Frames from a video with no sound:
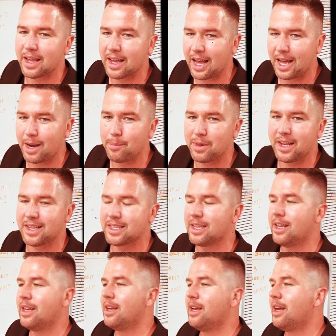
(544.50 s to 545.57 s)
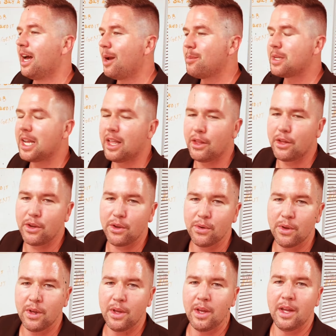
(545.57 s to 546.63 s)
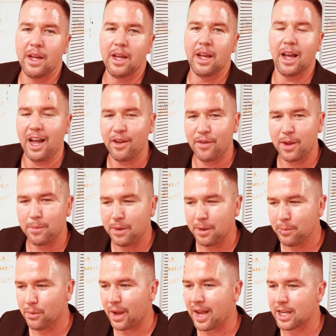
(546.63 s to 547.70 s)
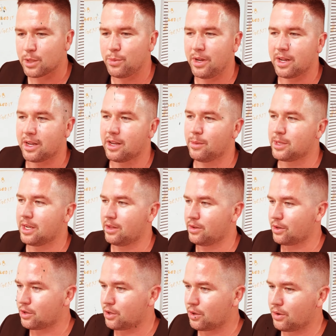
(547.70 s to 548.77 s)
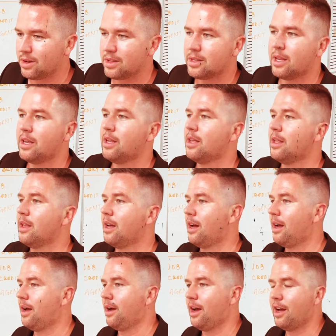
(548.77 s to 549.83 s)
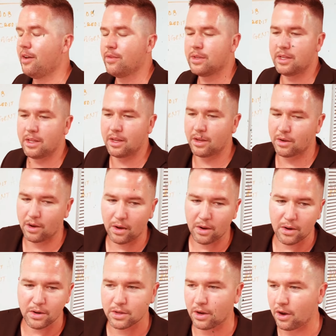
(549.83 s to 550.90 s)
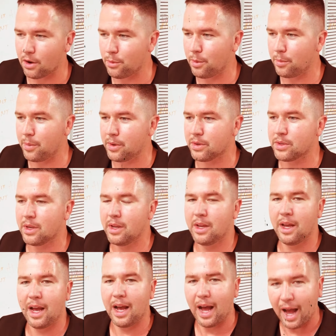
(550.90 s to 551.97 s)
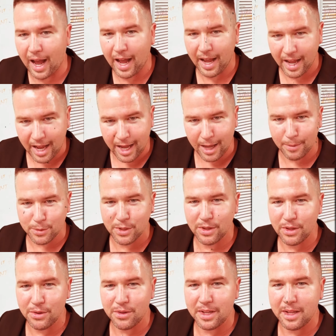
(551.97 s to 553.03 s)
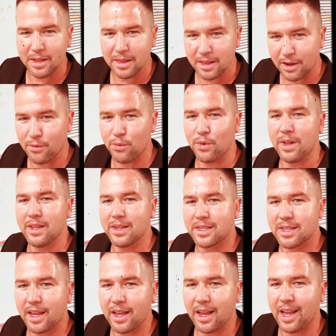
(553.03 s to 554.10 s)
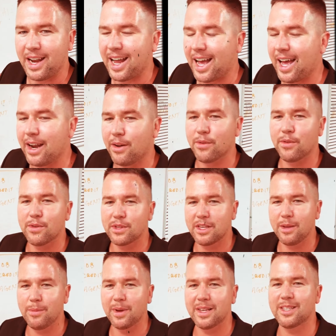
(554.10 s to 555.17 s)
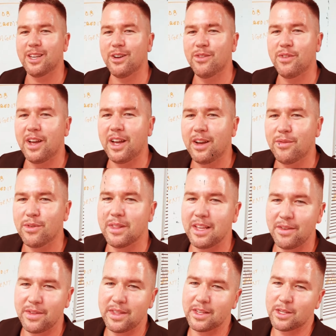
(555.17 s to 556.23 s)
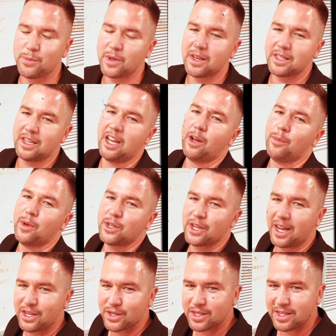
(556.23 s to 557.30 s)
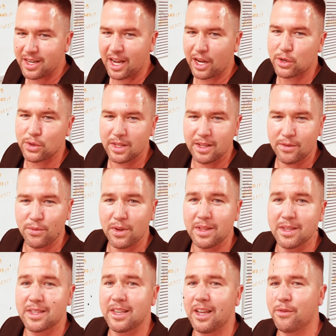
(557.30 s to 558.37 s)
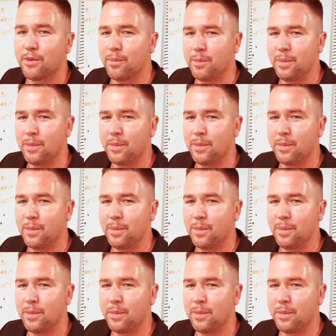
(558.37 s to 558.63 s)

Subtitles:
God bless. I'm telling you, I've had people ask me to come sell insurance, obviously cars, automobiles. I absolutely love real estate, and I don't see myself ever leaving this because of how much I just naturally love real estate.